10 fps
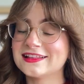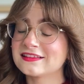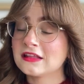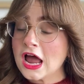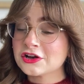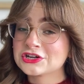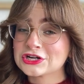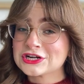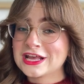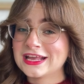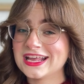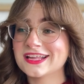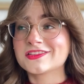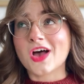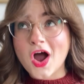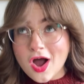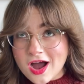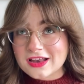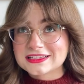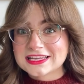lush, it's
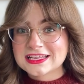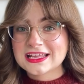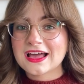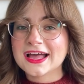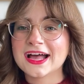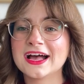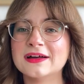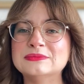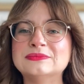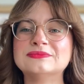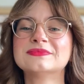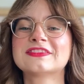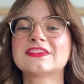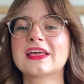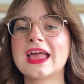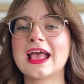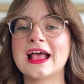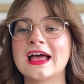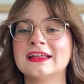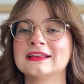hot, and
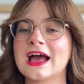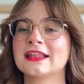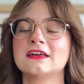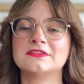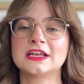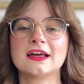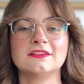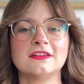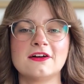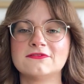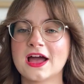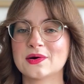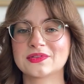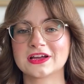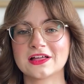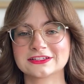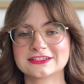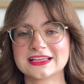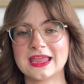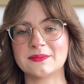I love it. I love how the colors
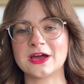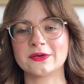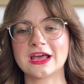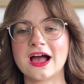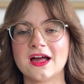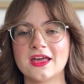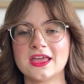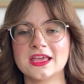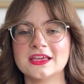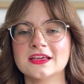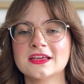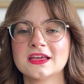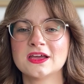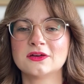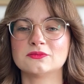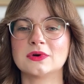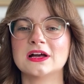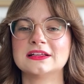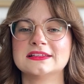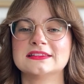came out.
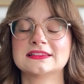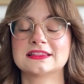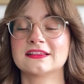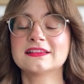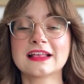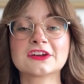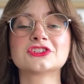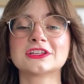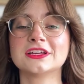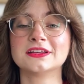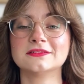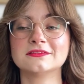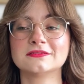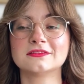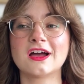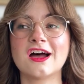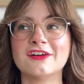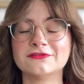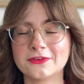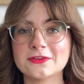This is actually a
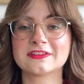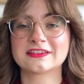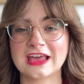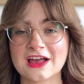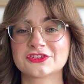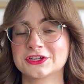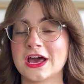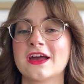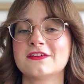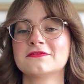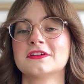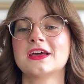full stash dive.